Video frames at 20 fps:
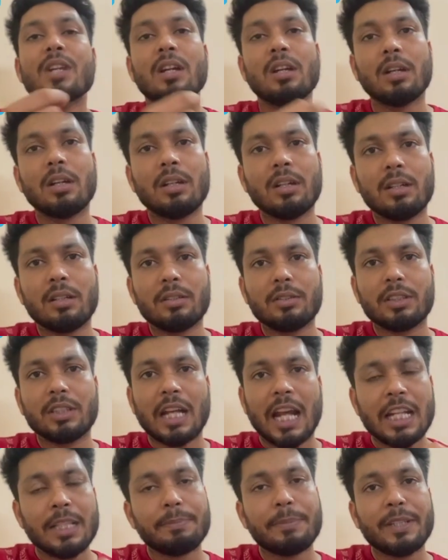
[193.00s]

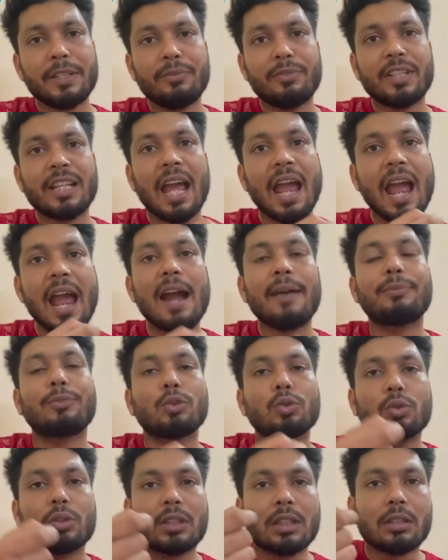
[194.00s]
NB will have
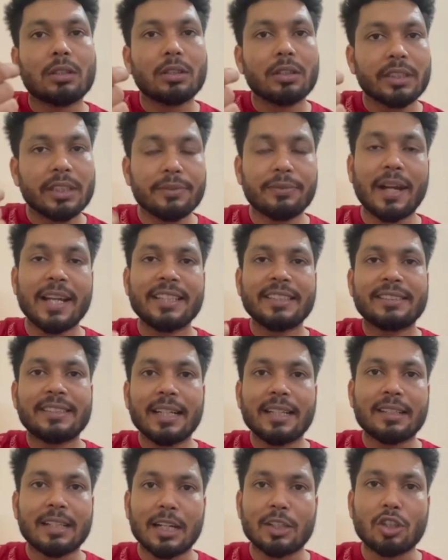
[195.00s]
to revise
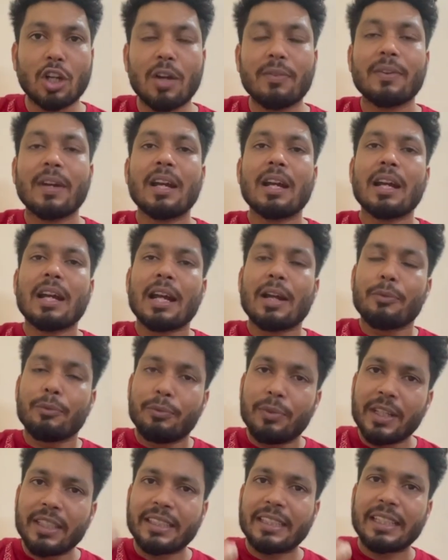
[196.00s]
the cutoff,
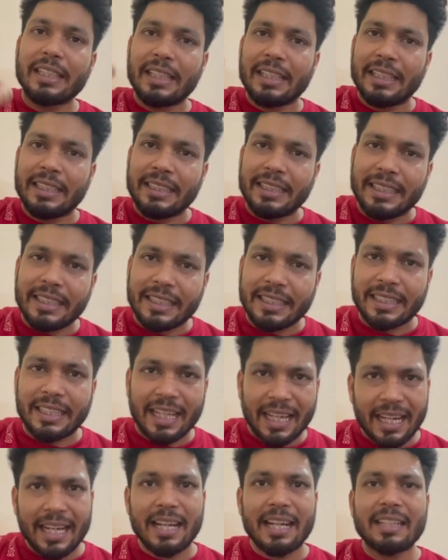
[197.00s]
which
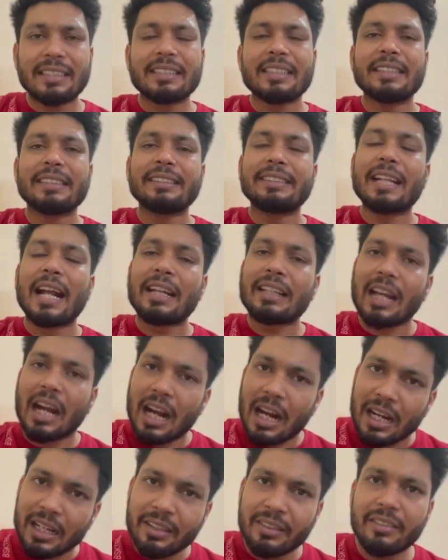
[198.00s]
indicates that
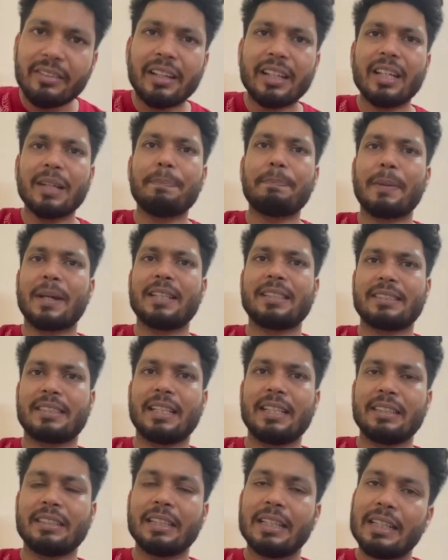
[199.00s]

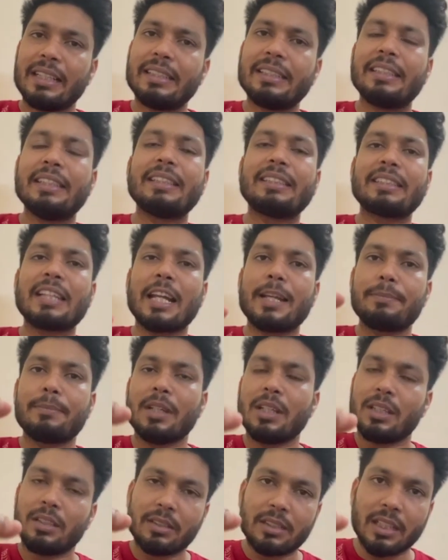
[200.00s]
100% this time
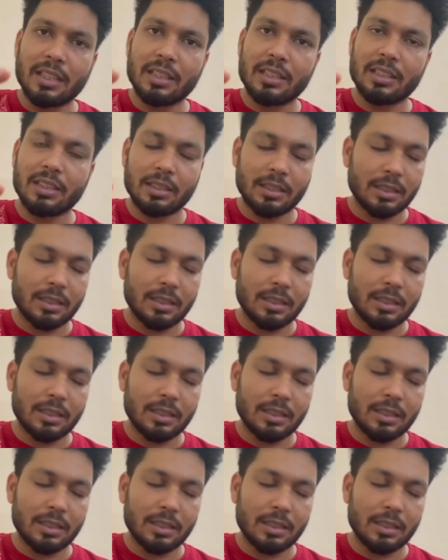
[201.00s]
the